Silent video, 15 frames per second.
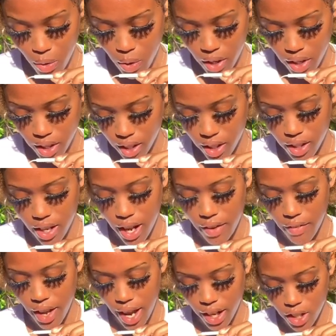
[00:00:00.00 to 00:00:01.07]
what could
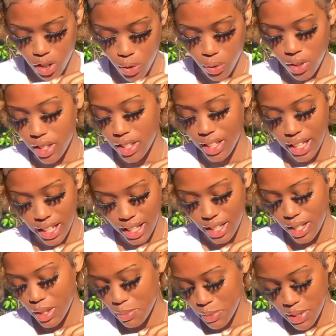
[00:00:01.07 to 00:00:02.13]
have actually
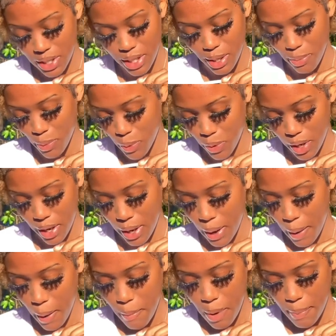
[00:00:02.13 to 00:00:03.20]
led up to that point.
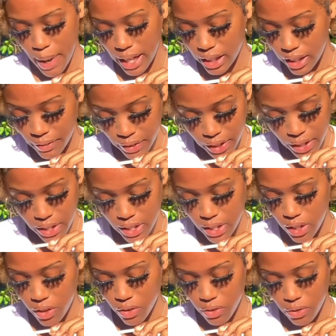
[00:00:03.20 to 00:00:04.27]
But by loving
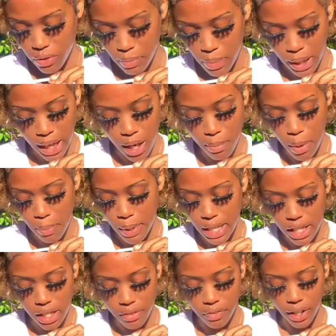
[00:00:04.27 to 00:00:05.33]
yourself, become a
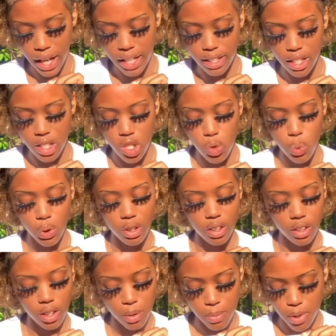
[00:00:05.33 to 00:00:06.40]
beacon of light that you would
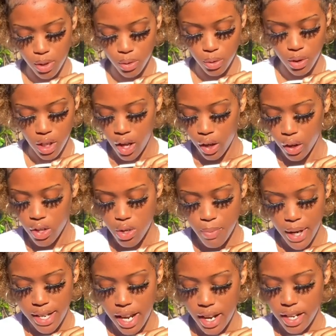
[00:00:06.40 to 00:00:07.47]
look up to. You
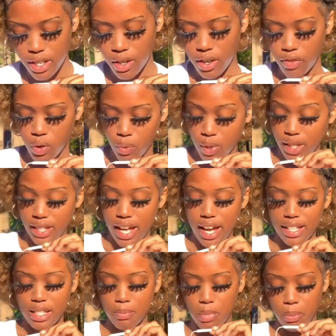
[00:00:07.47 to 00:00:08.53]
may not ever
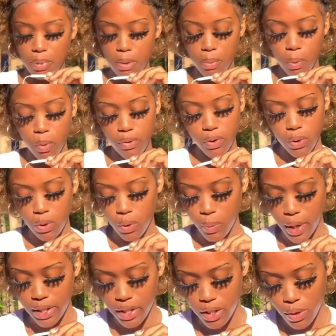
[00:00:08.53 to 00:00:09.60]
realize it, but people will view the
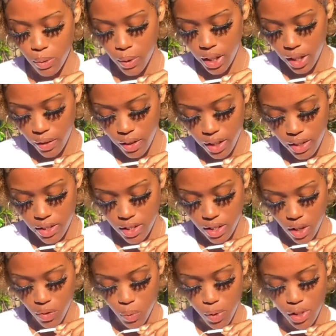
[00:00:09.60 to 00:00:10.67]
way that you carry
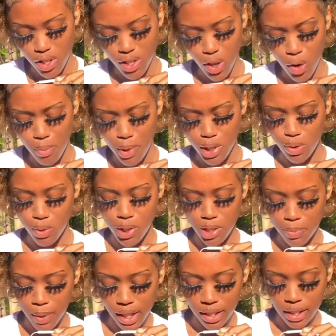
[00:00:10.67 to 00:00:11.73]
yourself with so much
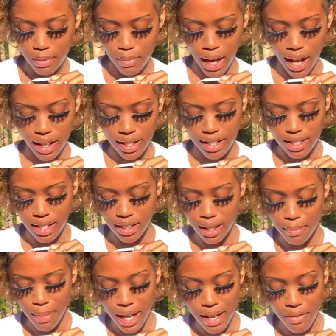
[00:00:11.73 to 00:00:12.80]
respect and balance that they
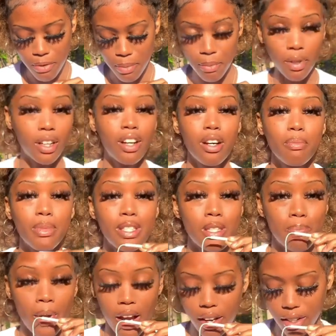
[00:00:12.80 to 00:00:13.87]
may even become
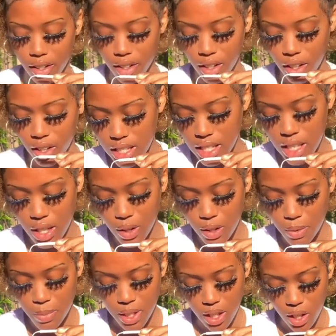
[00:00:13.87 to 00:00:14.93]
inspired to heal
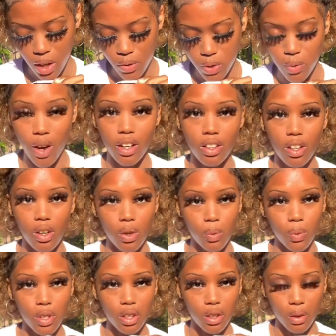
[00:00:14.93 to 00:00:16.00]
themselves right along
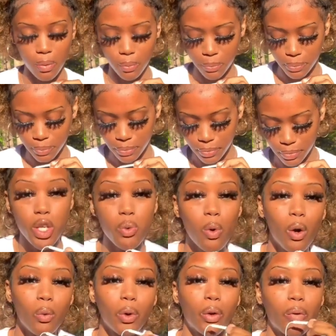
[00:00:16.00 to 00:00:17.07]
with you. You
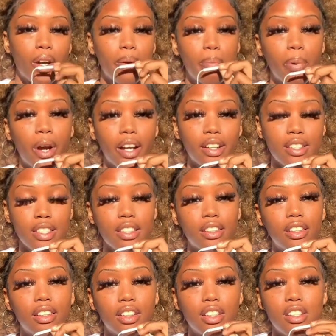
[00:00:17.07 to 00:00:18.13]
won't regret
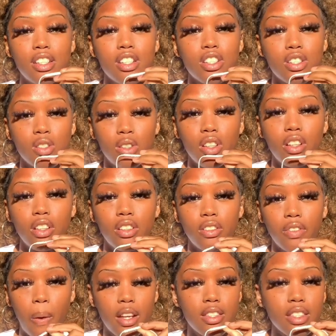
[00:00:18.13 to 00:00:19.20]
practicing unconditional
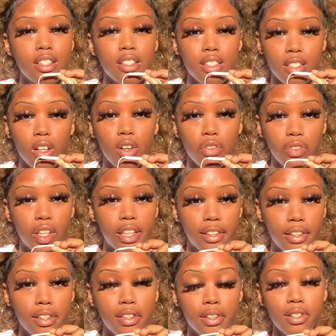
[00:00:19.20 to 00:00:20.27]
love to yourself and
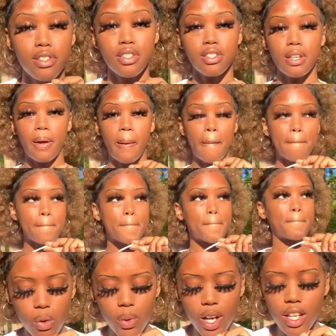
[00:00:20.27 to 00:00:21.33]
others.
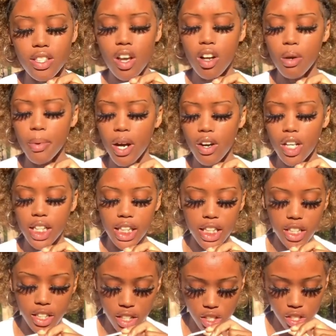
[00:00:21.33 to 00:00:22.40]
When I talk about
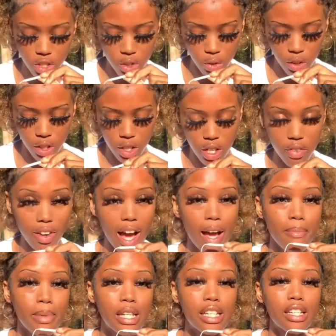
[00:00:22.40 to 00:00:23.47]
unconditional love, I
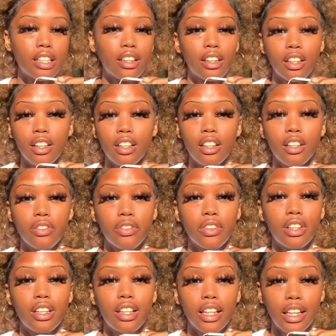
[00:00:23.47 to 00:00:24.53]
mean love
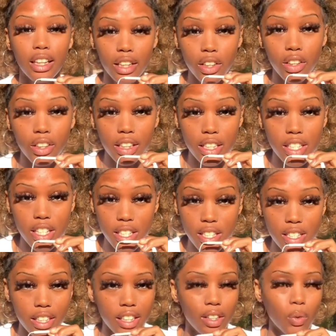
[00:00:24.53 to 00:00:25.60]
literally just
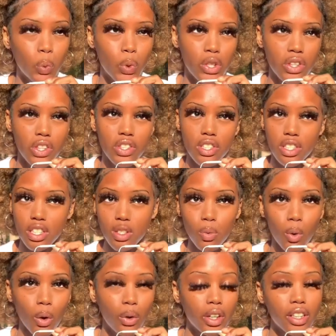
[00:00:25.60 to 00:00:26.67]
that, with
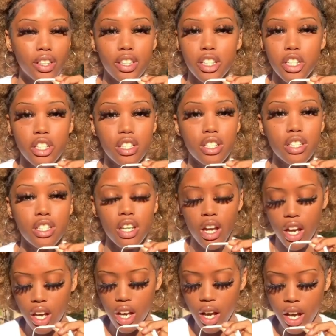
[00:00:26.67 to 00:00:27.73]
zero conditions.
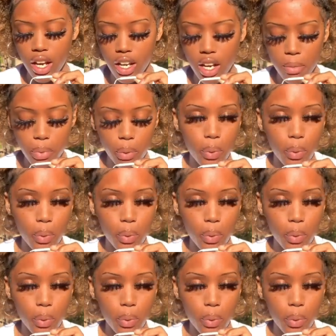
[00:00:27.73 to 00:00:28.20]
Number